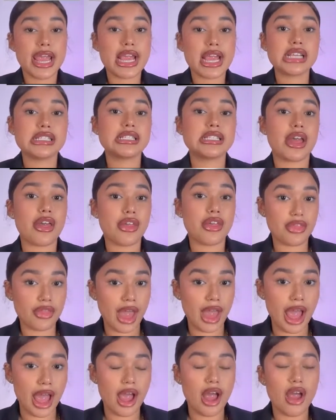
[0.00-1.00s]
is
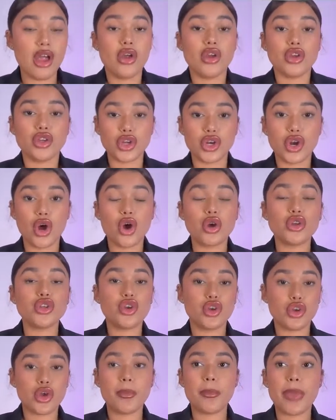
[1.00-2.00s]
that, you know,
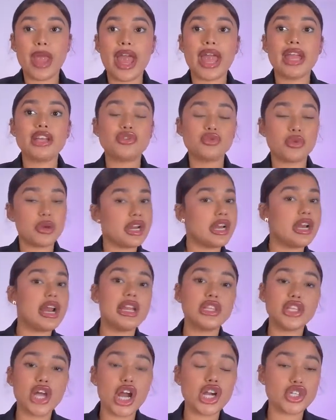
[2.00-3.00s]
you could pay
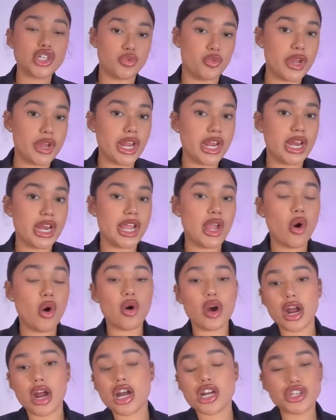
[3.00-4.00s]
$29 weekly
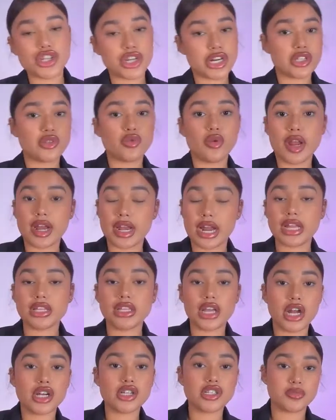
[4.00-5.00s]
or
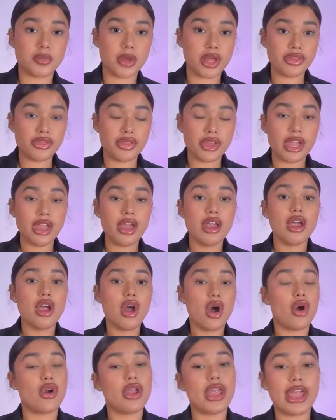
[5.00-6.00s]
$129 monthly,
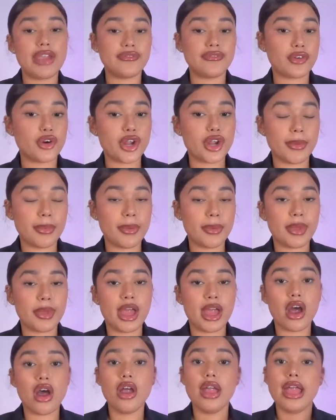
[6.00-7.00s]
okay, for your
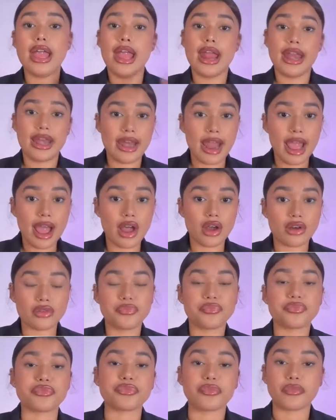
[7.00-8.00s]
BBL.
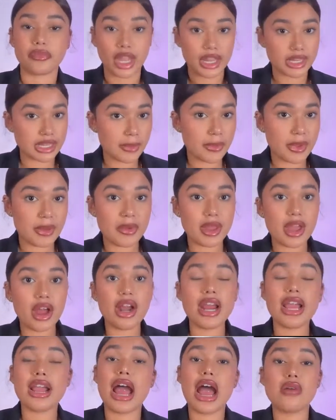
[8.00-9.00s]
Now, the
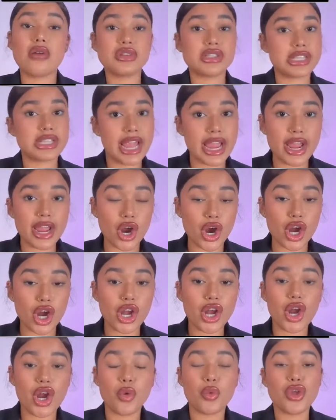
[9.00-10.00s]
BBL, like I was saying
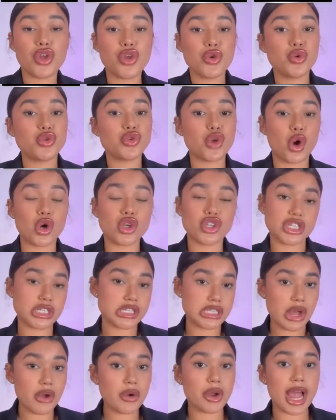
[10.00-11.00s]
earlier, we use
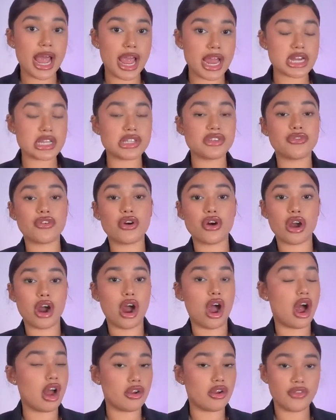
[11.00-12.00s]
ultrasound guidance
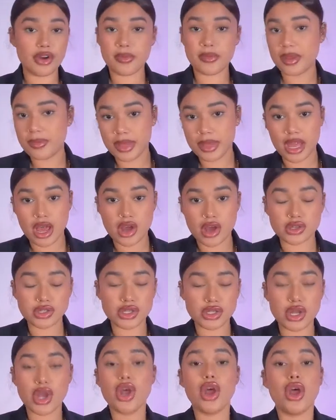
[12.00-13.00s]
for all of our
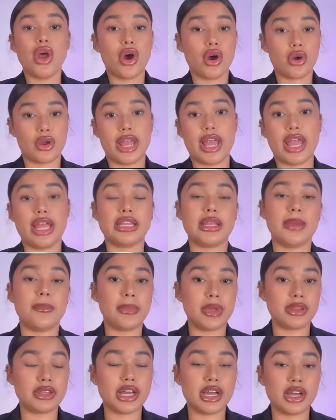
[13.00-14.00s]
BBLs, okay?
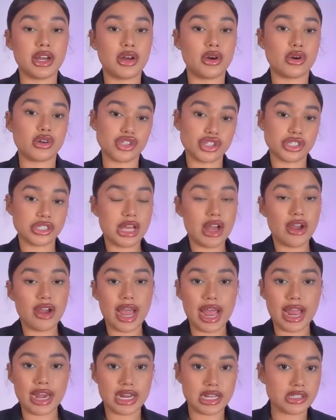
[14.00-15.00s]
The
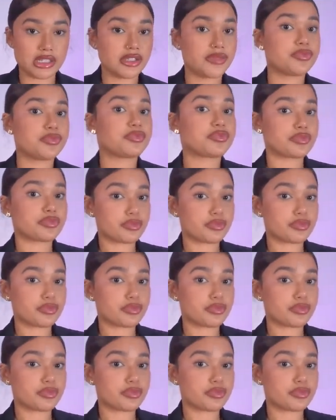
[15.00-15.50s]
ultrasound guidance,